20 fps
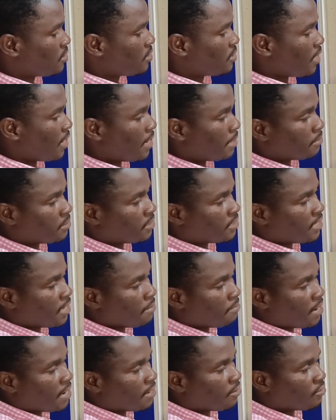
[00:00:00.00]
times
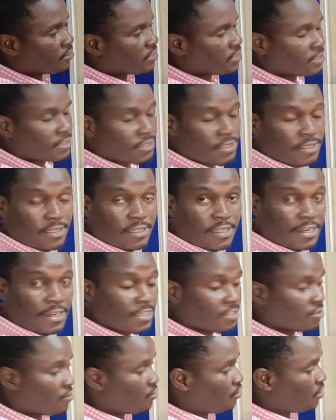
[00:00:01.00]
10 minus 3
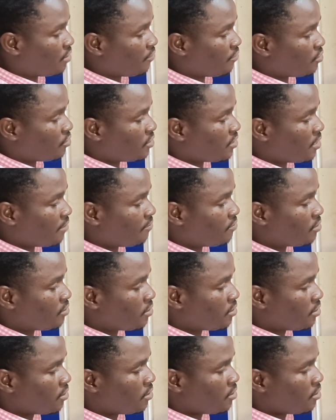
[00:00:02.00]
is going to give us 7